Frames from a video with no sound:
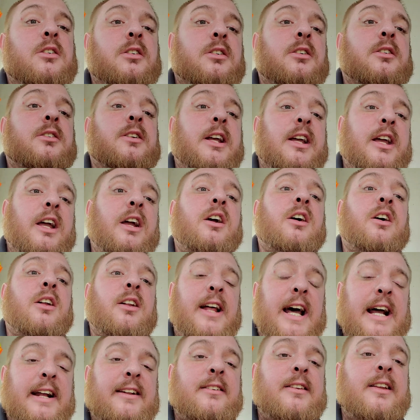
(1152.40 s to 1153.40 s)
They can
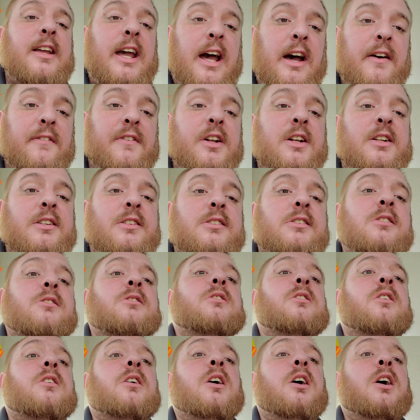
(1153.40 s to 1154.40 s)
collect the
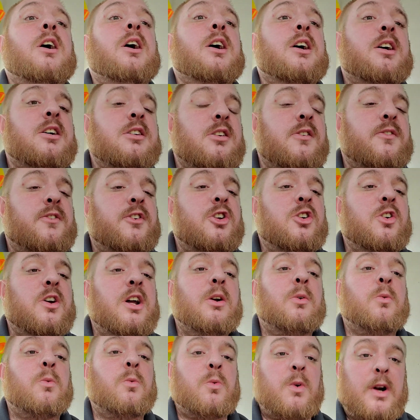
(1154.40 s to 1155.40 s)
evidence. Because if you
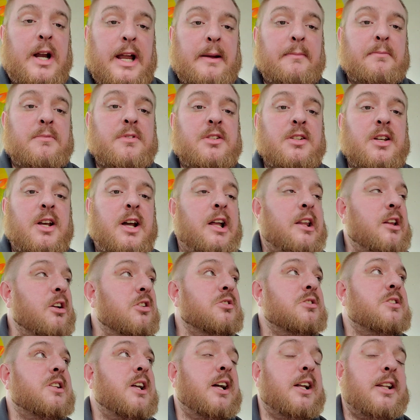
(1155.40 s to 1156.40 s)
get raped and
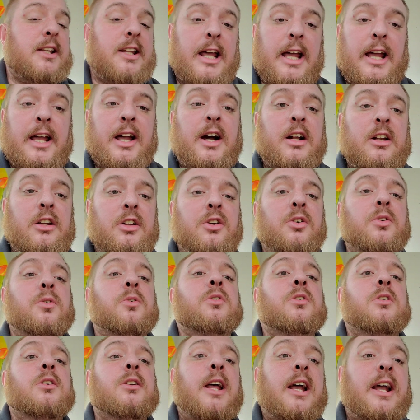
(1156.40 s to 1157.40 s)
there's DNA on
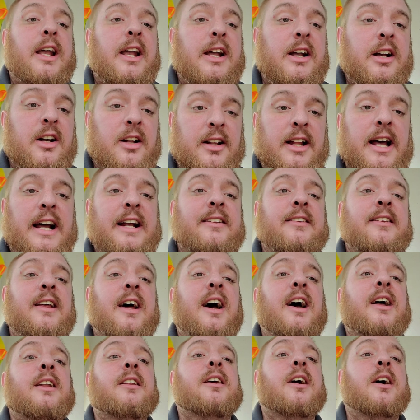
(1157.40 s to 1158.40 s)
you, they can collect
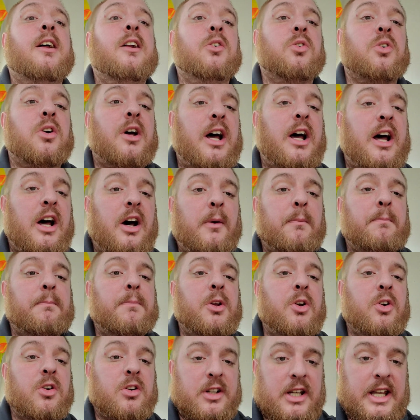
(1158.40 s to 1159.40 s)
that and it will help
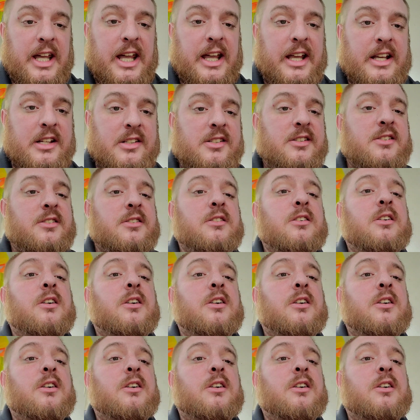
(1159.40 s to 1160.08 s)
your case.